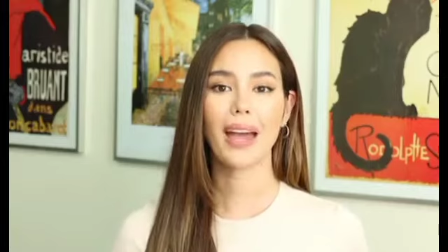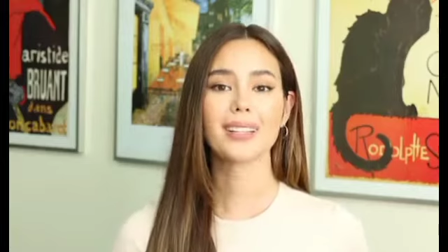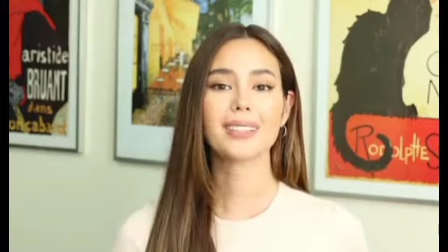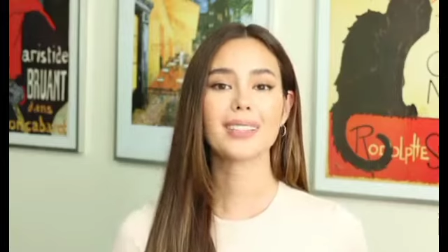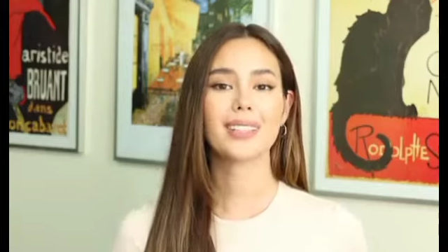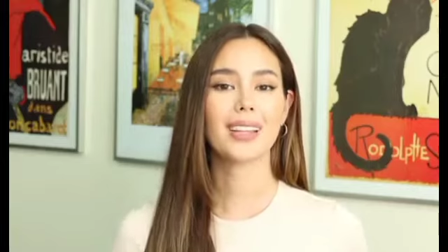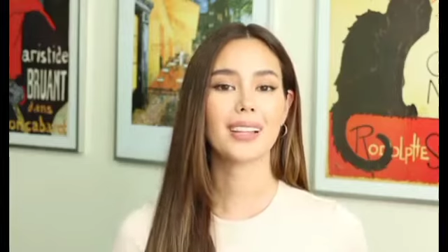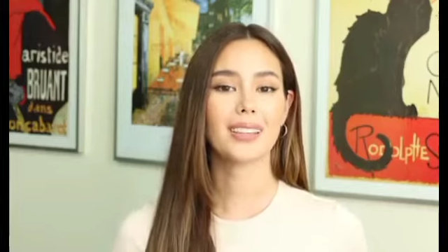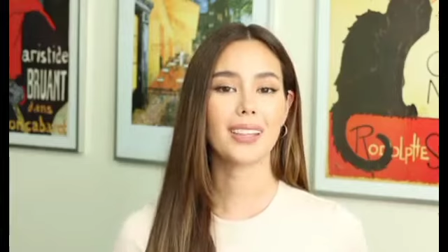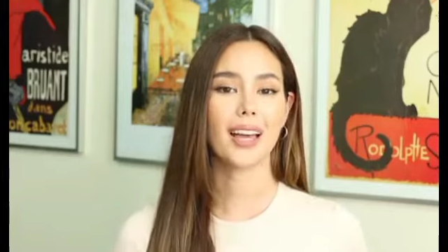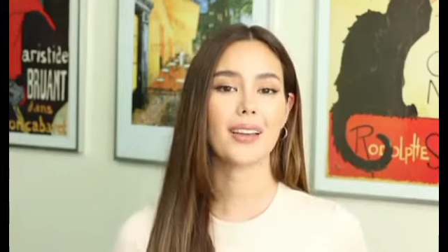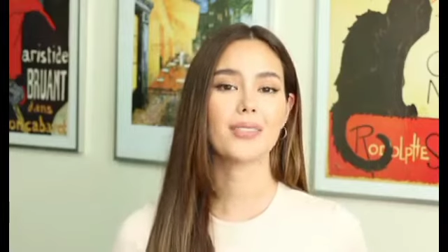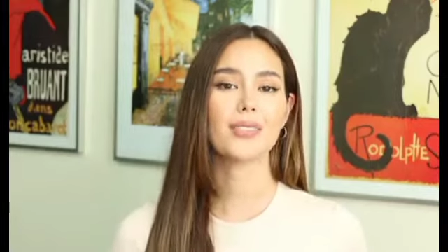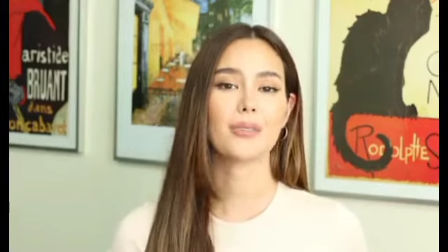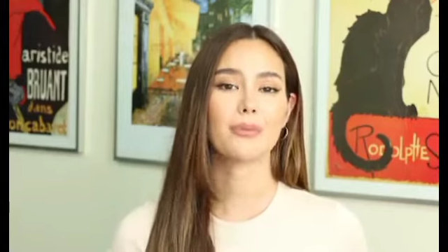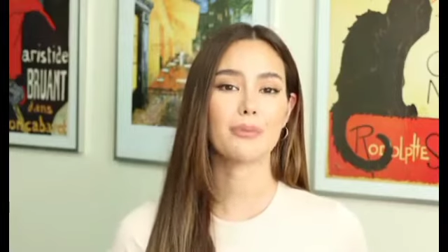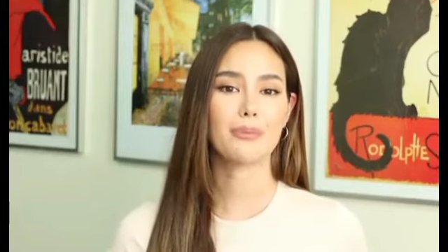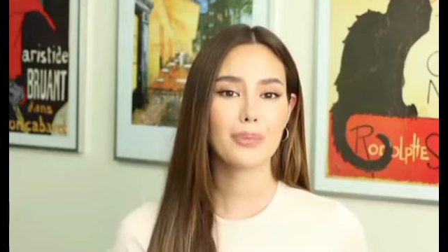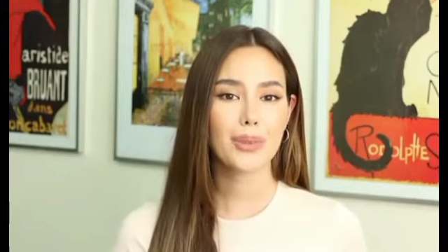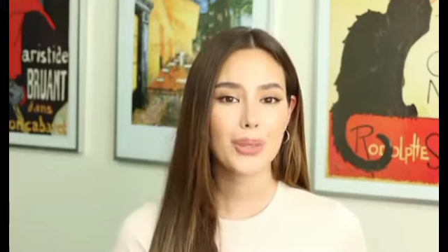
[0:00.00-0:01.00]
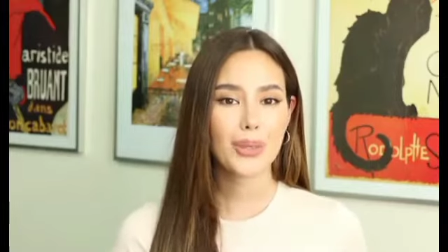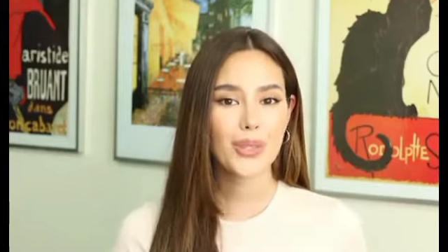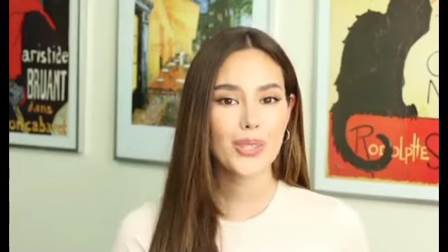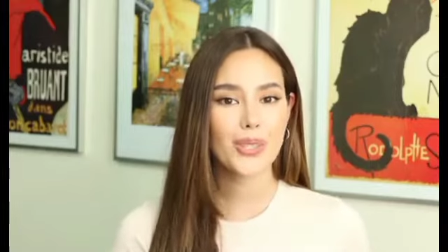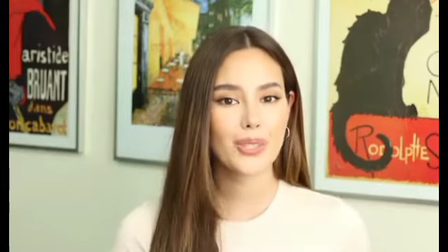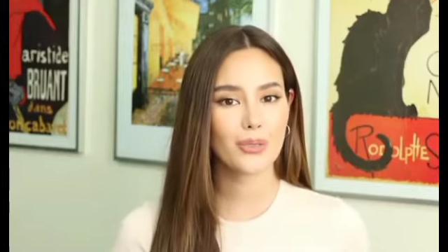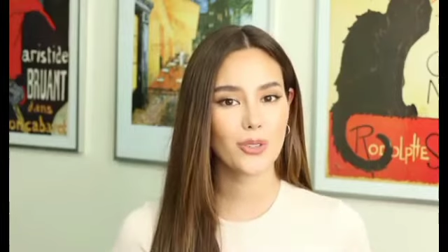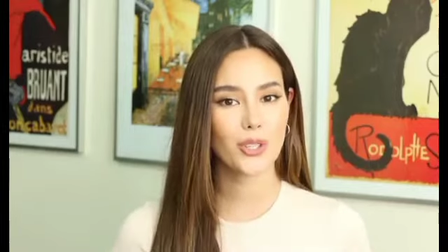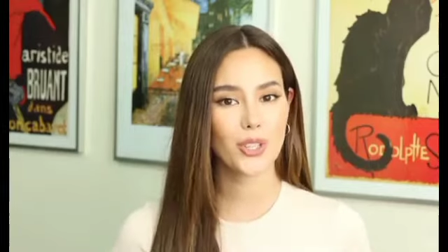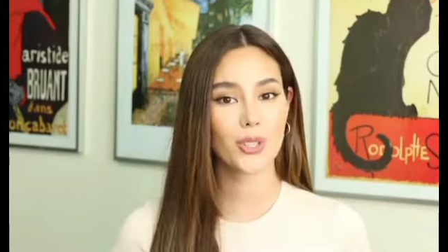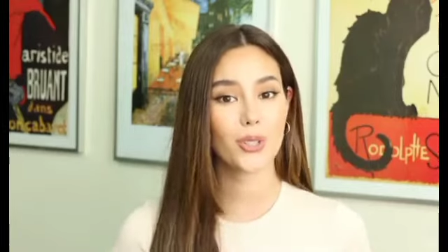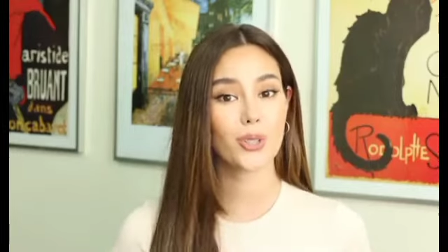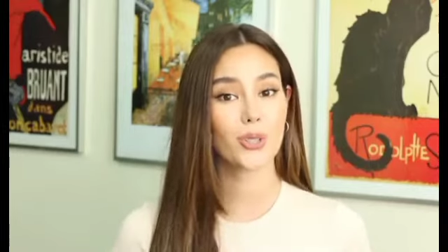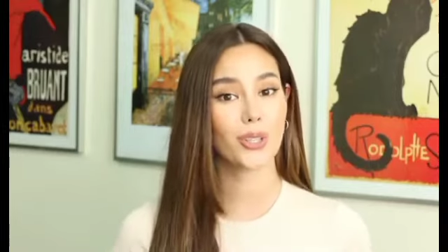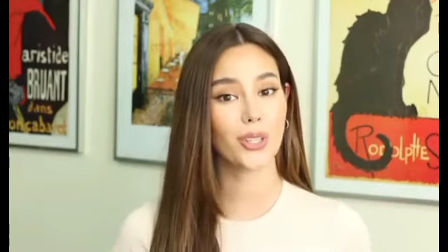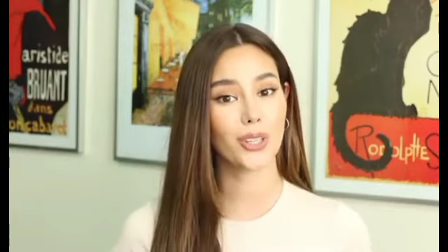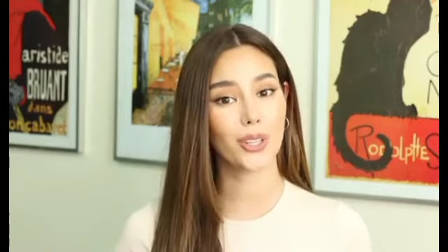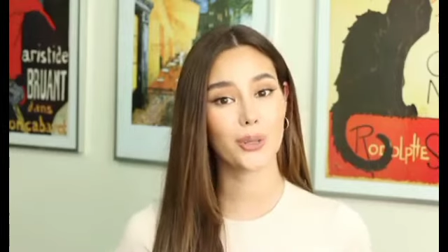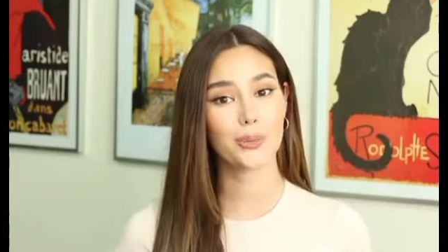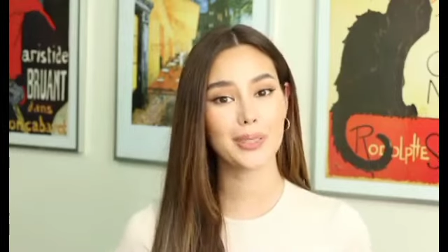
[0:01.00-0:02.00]
impacting the lives of millions of
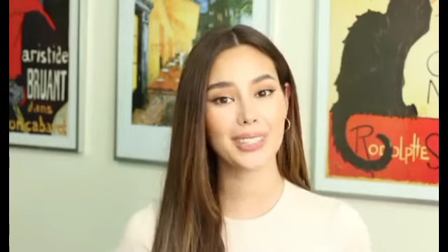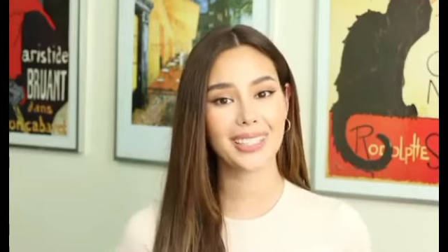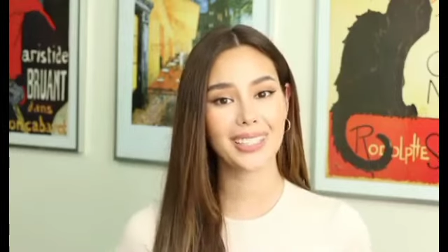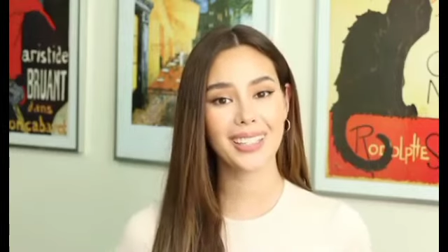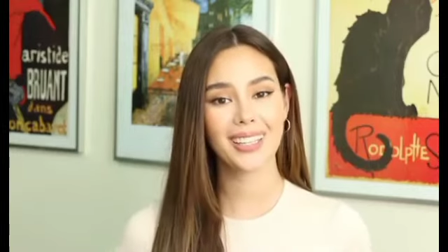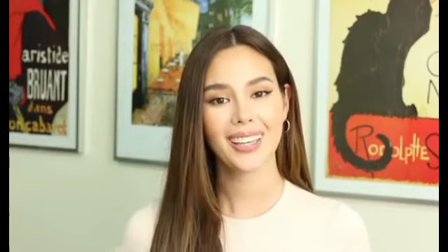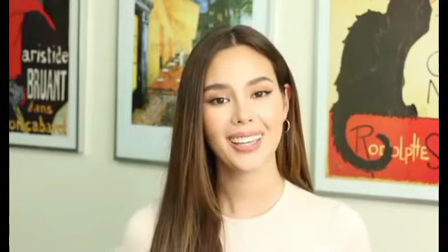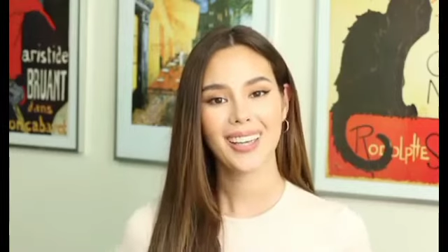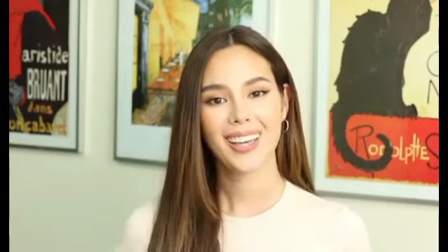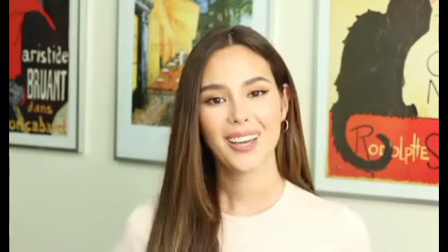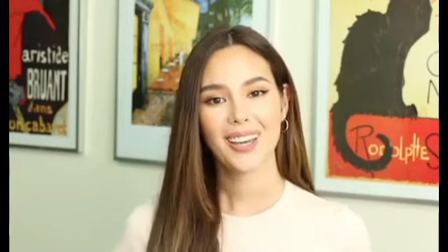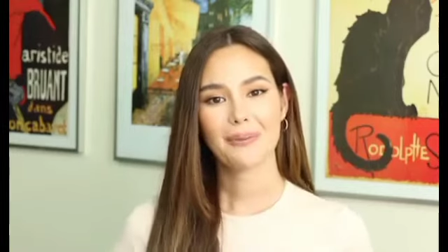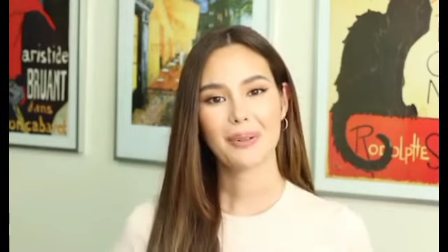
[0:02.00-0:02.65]
children globally